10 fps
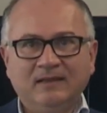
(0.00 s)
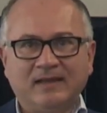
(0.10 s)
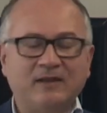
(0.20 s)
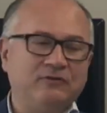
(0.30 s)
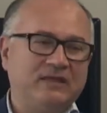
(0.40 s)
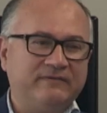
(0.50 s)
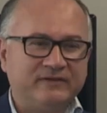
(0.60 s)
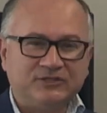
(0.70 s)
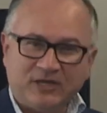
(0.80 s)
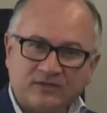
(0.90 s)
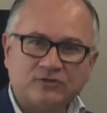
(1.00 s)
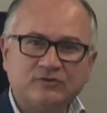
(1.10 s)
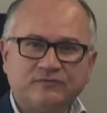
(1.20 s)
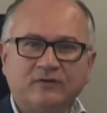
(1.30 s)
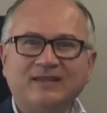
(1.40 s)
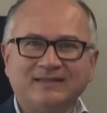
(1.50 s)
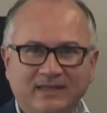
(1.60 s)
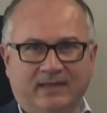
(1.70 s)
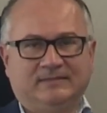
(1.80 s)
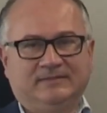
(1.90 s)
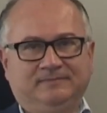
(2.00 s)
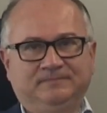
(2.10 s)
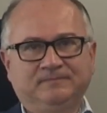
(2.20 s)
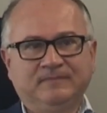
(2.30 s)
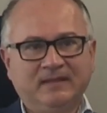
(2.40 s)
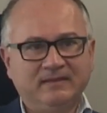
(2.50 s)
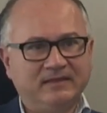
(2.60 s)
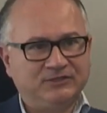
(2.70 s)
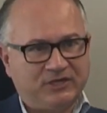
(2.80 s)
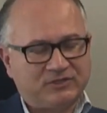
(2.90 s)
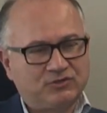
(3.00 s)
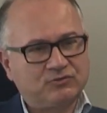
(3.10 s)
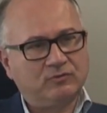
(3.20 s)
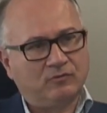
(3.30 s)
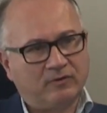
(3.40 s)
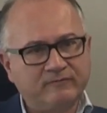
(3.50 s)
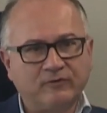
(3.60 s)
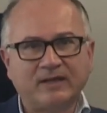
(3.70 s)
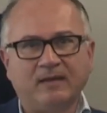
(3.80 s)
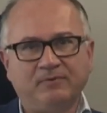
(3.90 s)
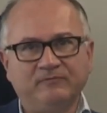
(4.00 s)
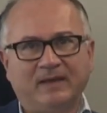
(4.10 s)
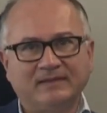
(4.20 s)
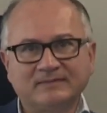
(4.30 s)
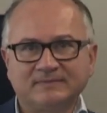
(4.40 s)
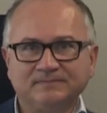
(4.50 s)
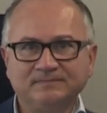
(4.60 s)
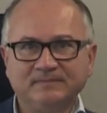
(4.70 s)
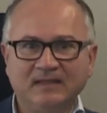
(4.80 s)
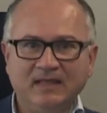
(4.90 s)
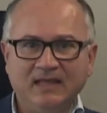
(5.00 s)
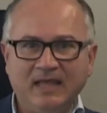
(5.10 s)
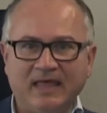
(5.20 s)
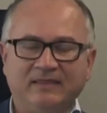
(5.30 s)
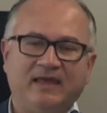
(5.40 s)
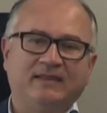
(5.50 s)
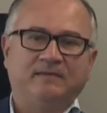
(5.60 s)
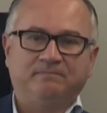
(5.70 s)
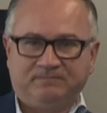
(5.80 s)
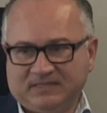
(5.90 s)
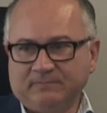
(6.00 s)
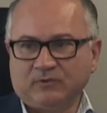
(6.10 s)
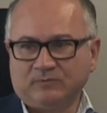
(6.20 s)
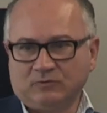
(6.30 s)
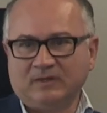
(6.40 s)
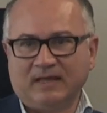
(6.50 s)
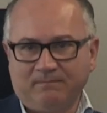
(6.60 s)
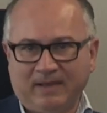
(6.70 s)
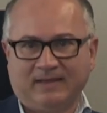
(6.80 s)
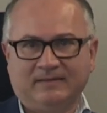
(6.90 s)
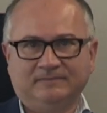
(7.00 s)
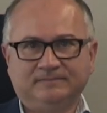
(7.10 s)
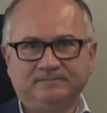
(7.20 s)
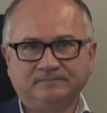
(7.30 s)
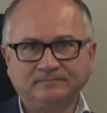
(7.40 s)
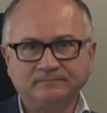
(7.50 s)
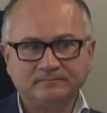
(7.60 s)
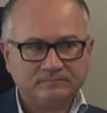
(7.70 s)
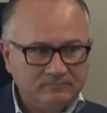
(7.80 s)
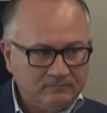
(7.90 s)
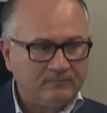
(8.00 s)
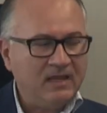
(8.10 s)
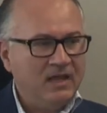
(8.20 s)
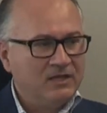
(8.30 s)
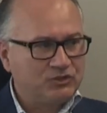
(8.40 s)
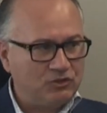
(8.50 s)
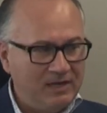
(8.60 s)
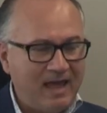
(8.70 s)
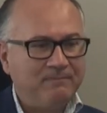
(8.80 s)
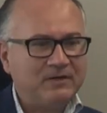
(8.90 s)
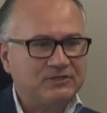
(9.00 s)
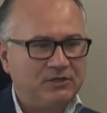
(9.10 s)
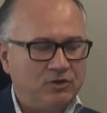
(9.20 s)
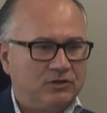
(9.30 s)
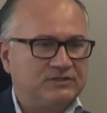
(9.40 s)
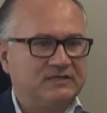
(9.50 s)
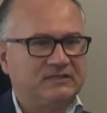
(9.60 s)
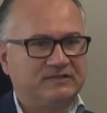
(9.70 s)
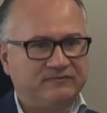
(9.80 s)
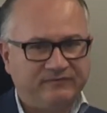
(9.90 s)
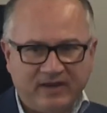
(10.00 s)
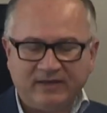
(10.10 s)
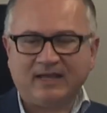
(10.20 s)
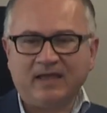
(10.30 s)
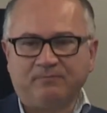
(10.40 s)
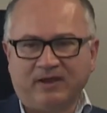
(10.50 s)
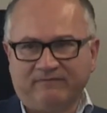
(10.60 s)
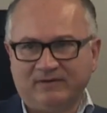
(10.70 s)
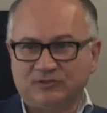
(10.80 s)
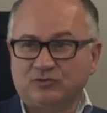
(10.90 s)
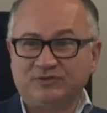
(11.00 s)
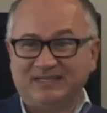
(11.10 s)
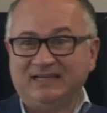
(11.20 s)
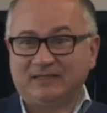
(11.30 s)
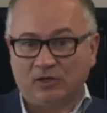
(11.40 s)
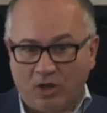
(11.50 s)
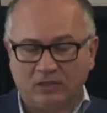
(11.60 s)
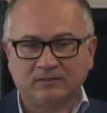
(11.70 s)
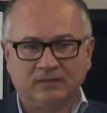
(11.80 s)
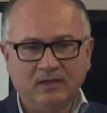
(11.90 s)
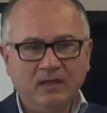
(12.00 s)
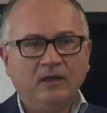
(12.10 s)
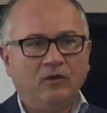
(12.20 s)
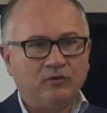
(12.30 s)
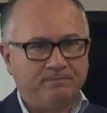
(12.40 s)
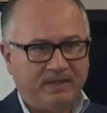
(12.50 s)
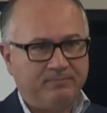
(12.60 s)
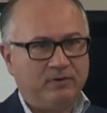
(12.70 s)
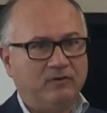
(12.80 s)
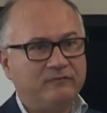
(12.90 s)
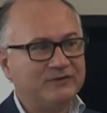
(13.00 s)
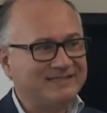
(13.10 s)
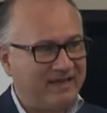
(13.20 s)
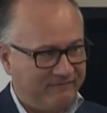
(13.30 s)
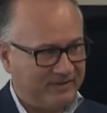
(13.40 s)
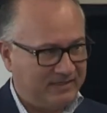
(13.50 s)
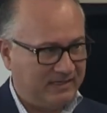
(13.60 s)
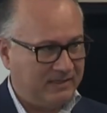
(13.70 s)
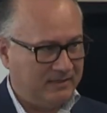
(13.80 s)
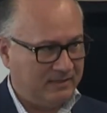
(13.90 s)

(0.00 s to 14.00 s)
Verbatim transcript: Can we give injections for that? Yes the injections will work for a couple of months, and then the symptoms will come back. So lumbar stenosis is very high prevalence. We see it a lot on people over 70.